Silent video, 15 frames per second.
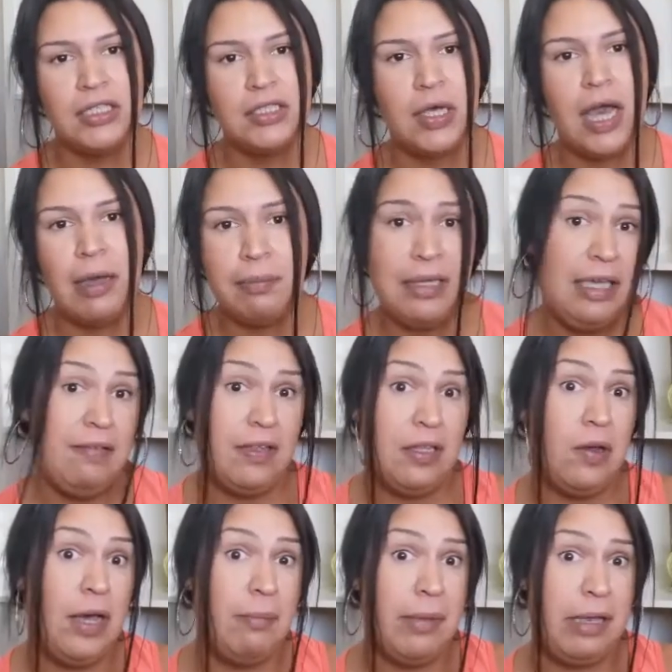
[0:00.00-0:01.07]
So even
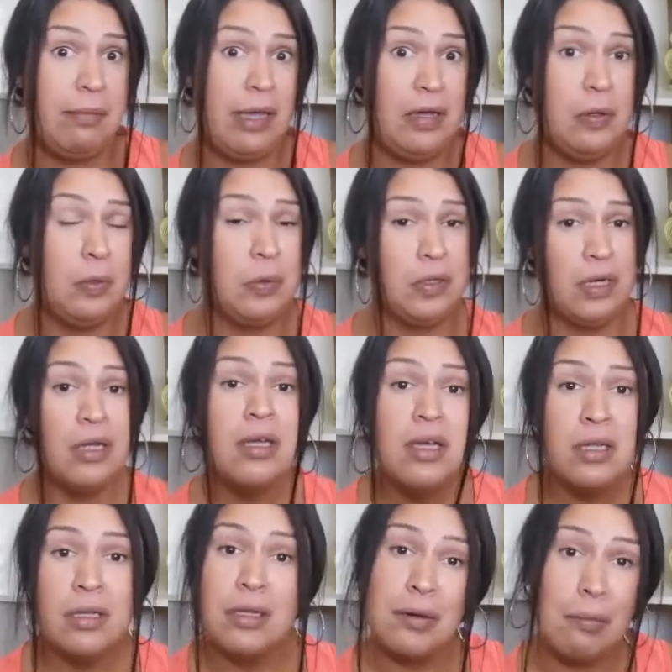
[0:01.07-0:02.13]
though I made my own
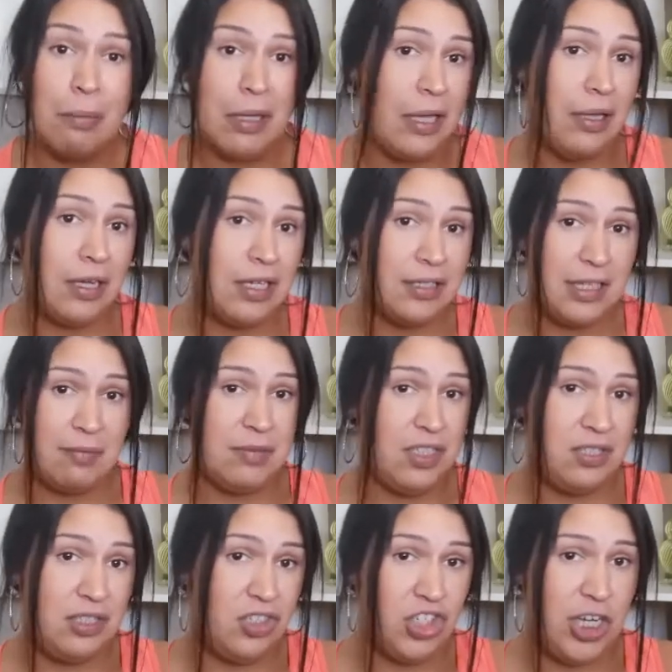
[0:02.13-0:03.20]
little mitt because I'm
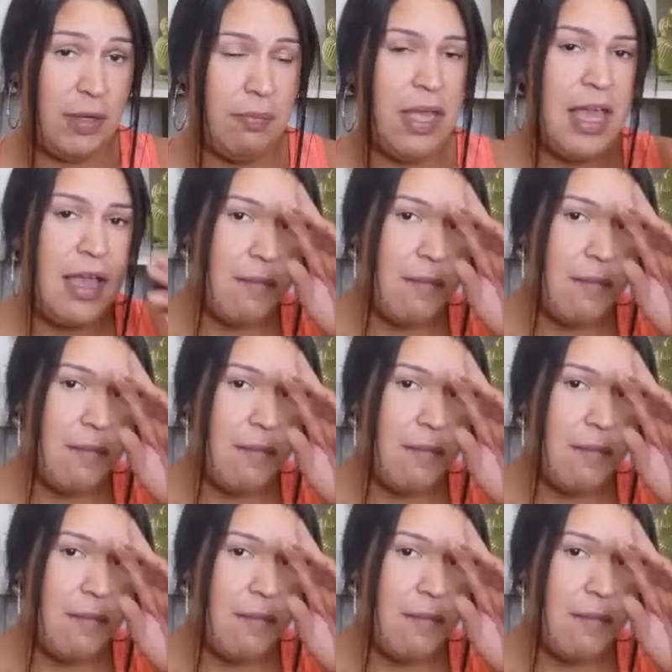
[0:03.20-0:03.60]
just cheap.